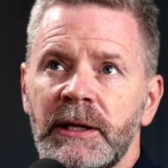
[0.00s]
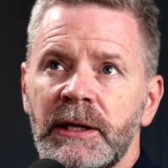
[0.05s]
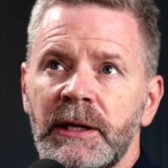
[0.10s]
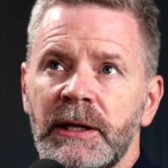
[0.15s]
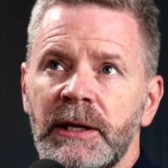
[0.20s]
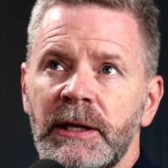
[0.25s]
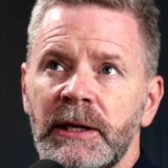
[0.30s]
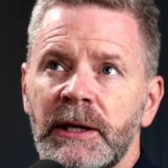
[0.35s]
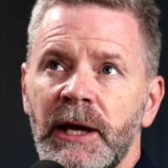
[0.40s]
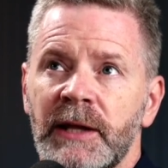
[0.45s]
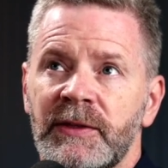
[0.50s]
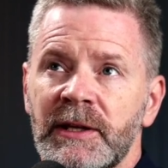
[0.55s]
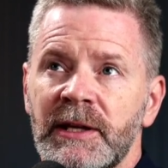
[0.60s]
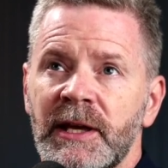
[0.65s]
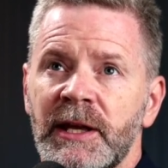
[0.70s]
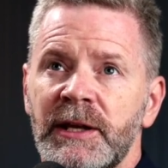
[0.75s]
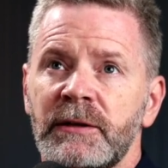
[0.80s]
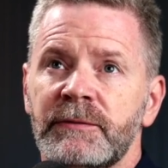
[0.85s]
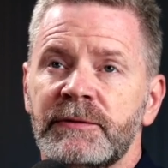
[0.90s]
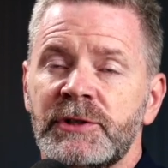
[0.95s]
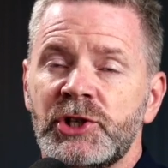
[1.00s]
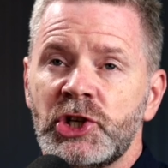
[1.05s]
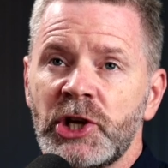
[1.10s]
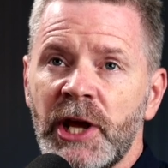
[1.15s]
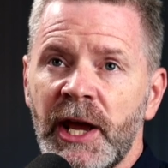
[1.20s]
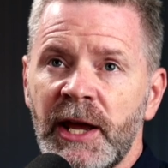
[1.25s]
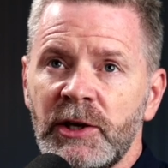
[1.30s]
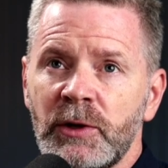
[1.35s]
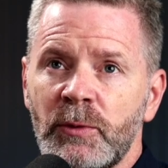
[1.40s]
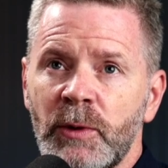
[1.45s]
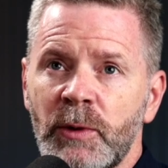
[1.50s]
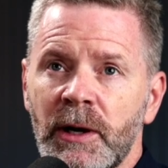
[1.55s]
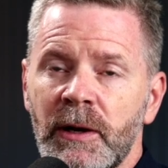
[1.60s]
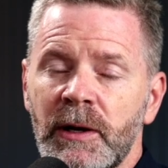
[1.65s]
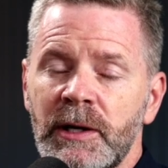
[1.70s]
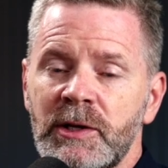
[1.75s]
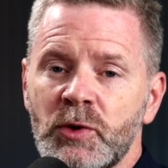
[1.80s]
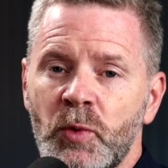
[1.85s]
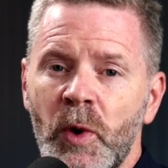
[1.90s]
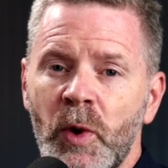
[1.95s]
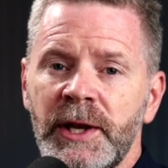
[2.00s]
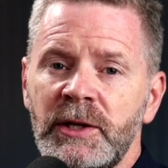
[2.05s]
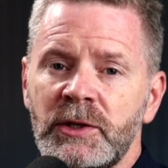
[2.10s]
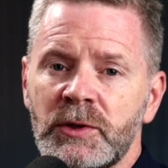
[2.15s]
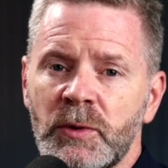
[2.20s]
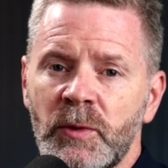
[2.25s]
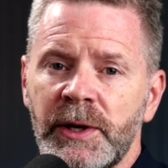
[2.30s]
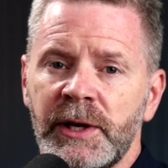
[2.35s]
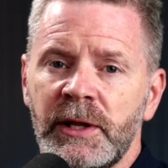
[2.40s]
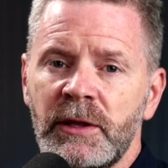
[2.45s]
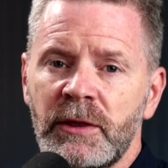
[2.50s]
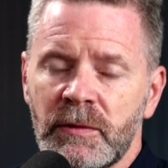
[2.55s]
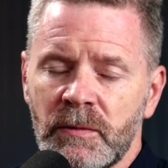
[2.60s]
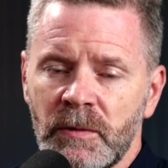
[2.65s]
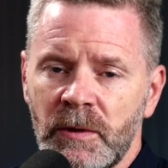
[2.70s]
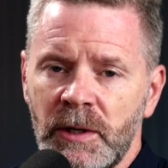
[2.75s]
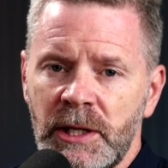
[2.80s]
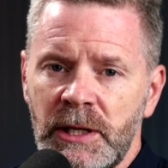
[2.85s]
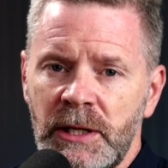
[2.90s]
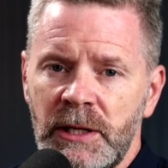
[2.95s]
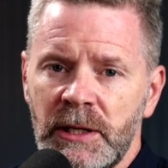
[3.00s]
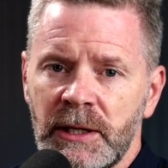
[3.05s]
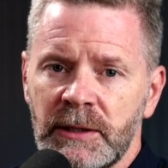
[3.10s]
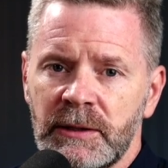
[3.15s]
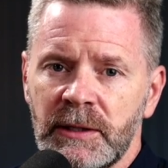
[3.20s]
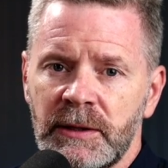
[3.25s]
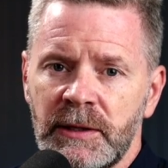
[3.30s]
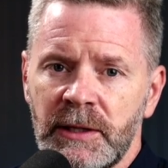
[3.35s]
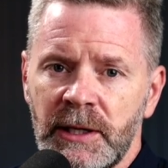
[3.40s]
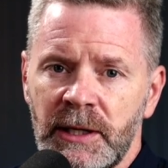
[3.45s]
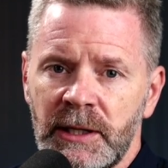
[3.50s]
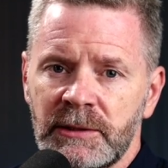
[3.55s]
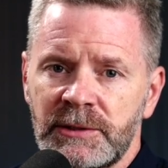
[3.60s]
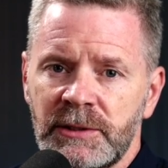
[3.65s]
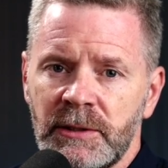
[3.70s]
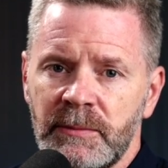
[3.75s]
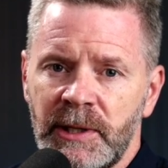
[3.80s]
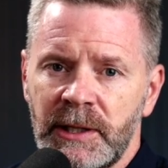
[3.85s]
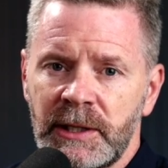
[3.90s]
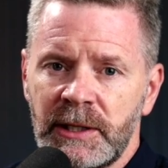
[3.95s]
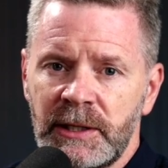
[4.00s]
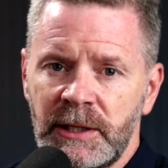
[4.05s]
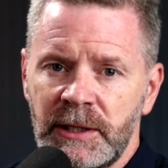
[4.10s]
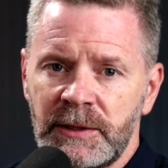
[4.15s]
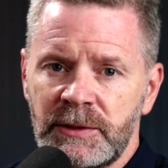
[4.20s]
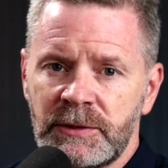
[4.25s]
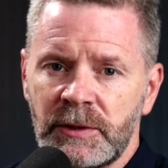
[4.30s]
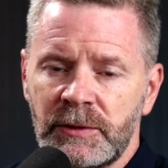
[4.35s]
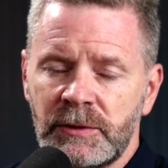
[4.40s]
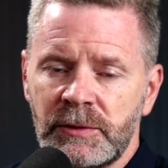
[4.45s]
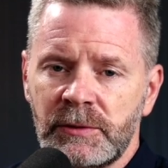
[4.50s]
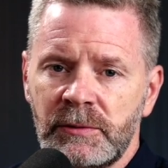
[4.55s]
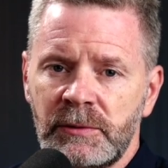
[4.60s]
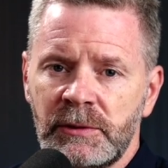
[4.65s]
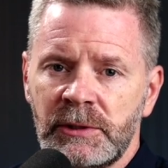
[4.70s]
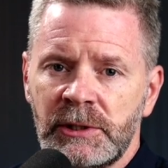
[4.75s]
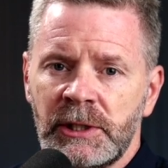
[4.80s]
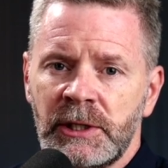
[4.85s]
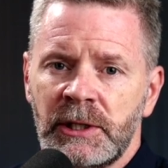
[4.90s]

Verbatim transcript: at the end of January 2023 at the Theology of the Body Institute.